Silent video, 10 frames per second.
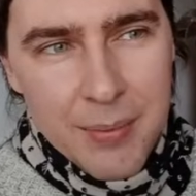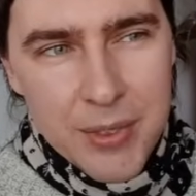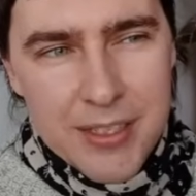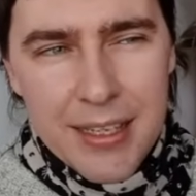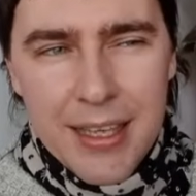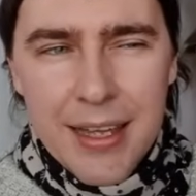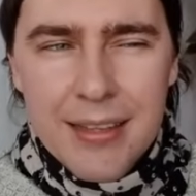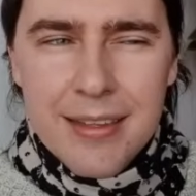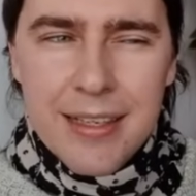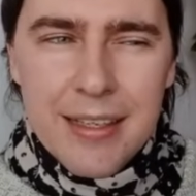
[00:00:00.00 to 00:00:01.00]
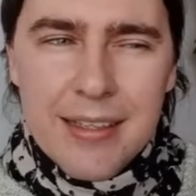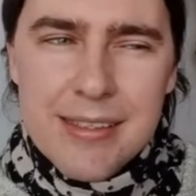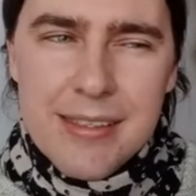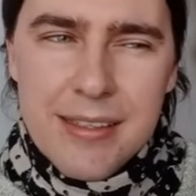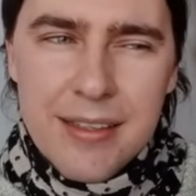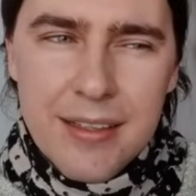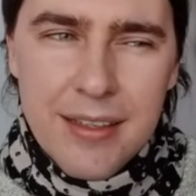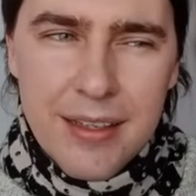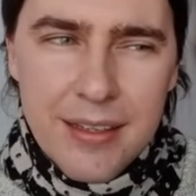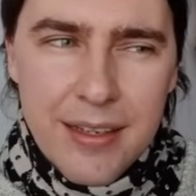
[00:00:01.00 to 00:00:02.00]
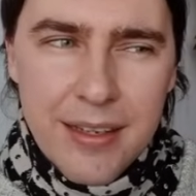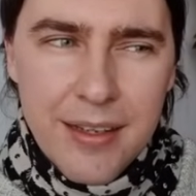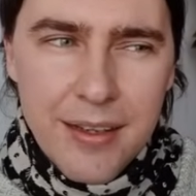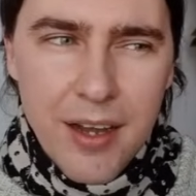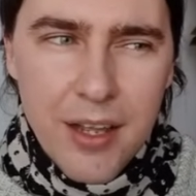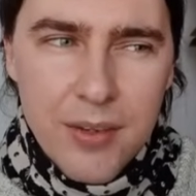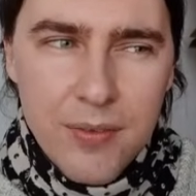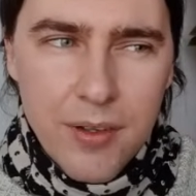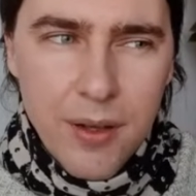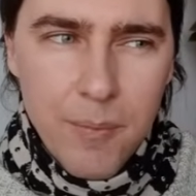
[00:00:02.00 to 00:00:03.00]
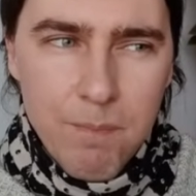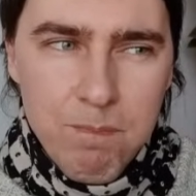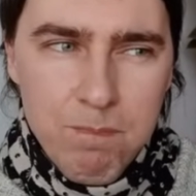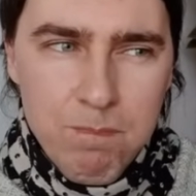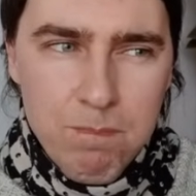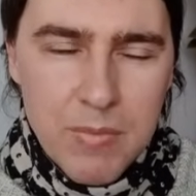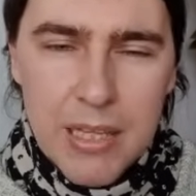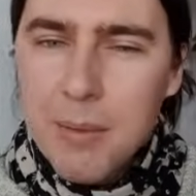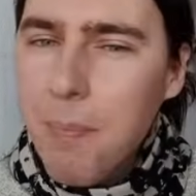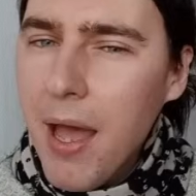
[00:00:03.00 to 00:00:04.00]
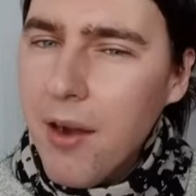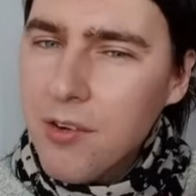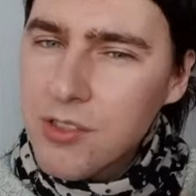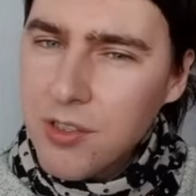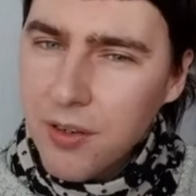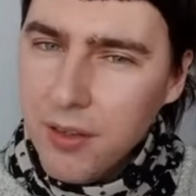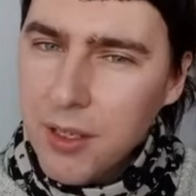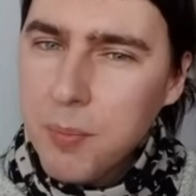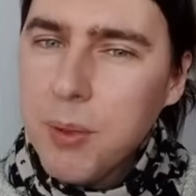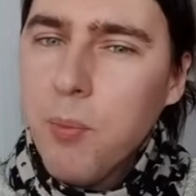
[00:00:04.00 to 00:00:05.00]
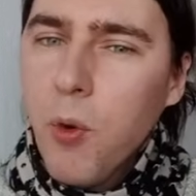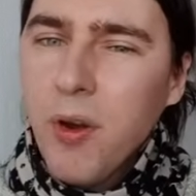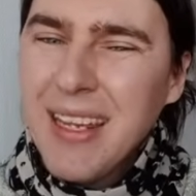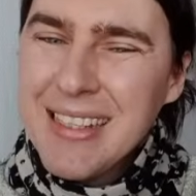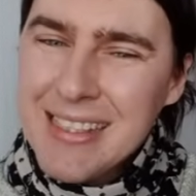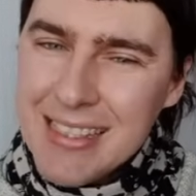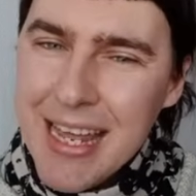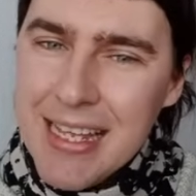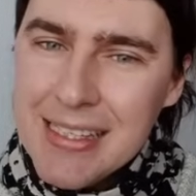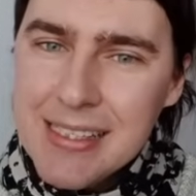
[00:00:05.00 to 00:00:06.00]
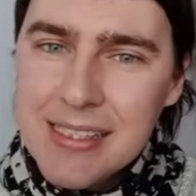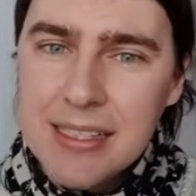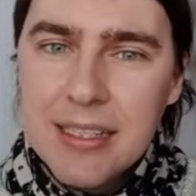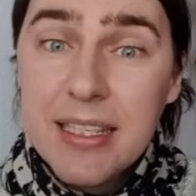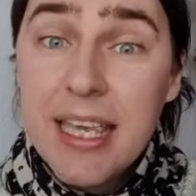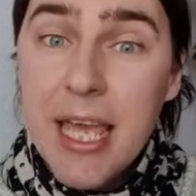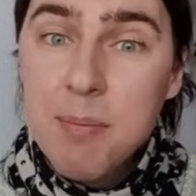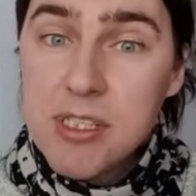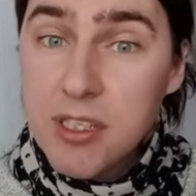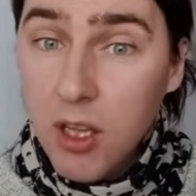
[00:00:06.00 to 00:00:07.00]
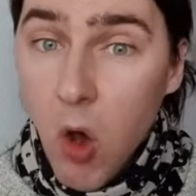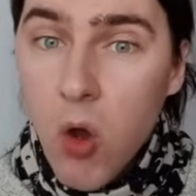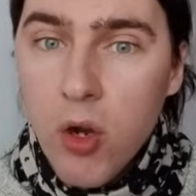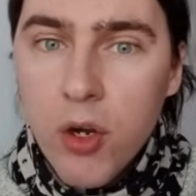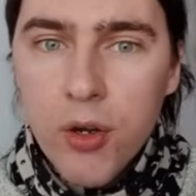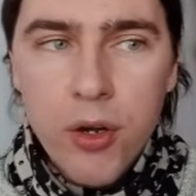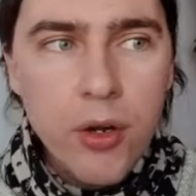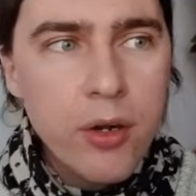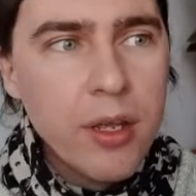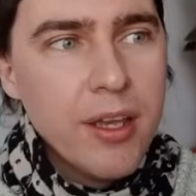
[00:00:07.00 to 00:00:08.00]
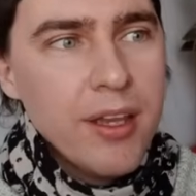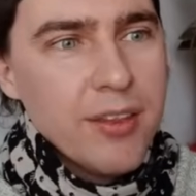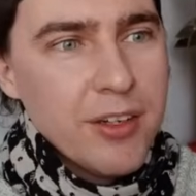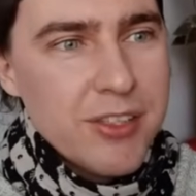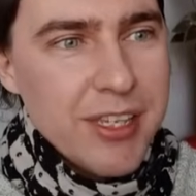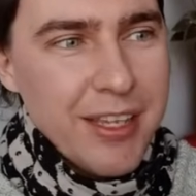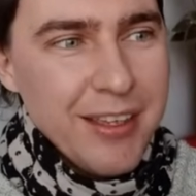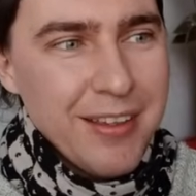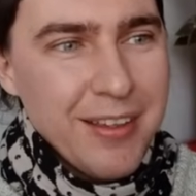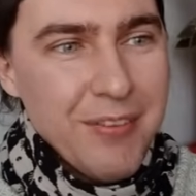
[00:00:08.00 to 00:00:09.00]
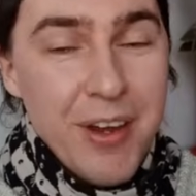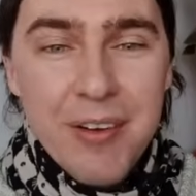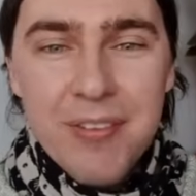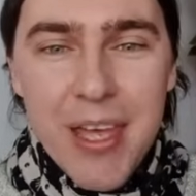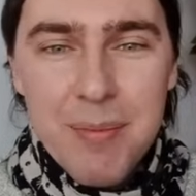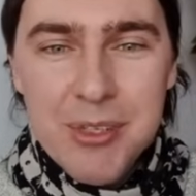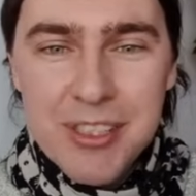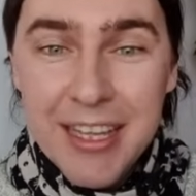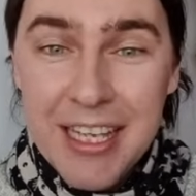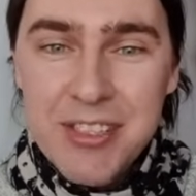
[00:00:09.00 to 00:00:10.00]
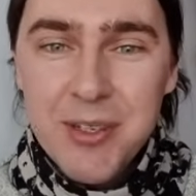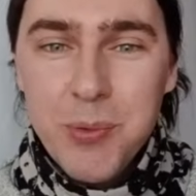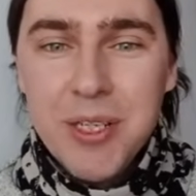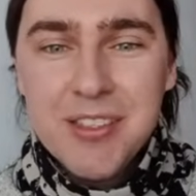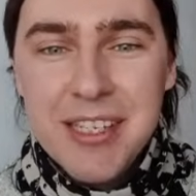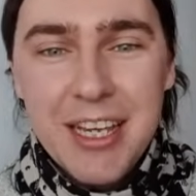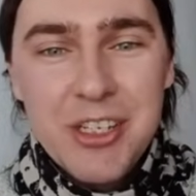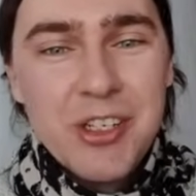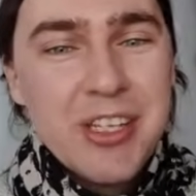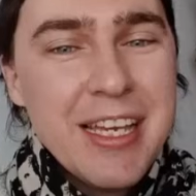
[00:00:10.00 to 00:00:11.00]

but again, the kind of patterns are a little bit more intense. The game is longer. There's a very famous laser wheel section